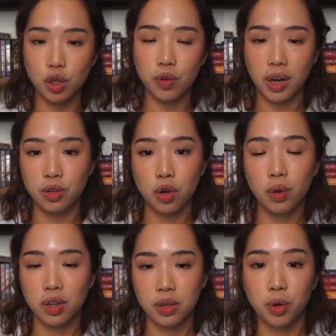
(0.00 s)
Also, if you guys don't know
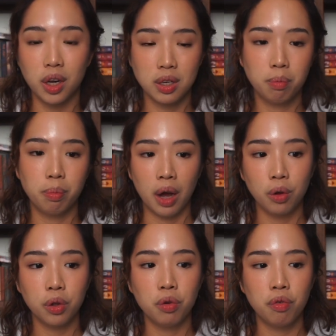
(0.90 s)
what this book is
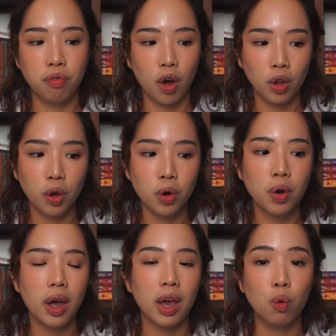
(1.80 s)
about, you
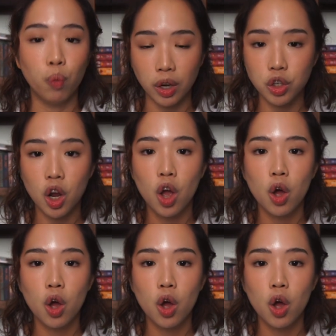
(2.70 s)
follow a witch